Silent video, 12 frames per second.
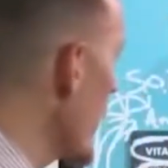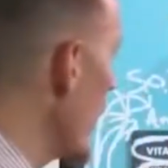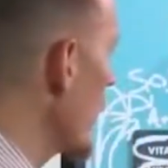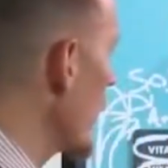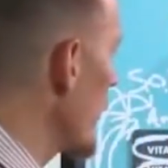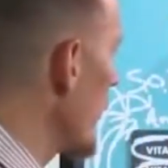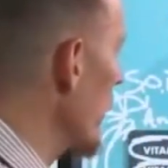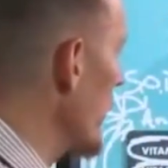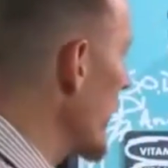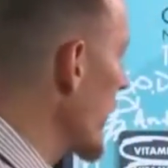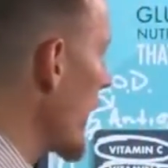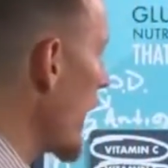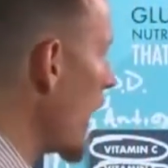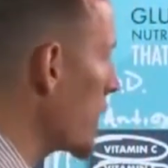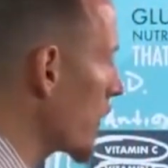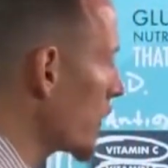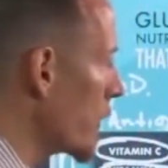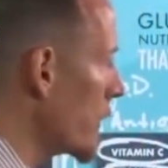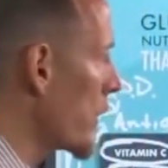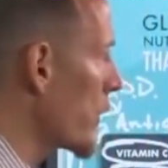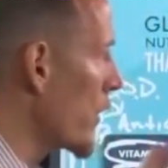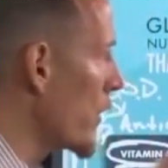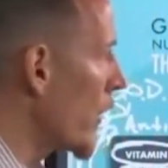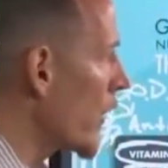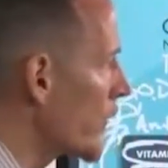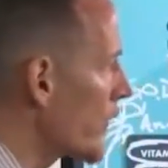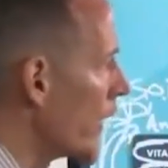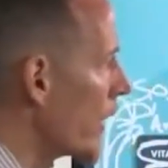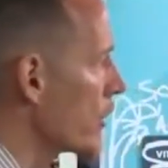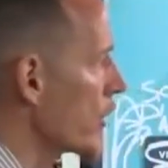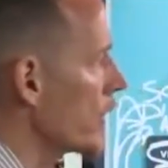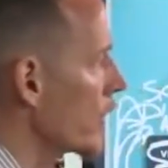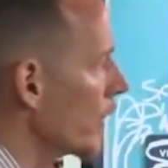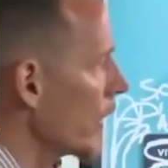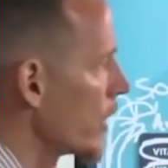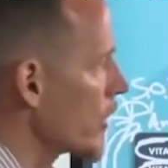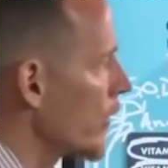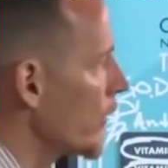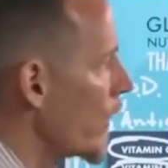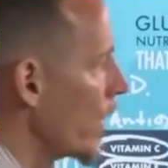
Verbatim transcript: twelve and folate and copper, remember nerve function, neurological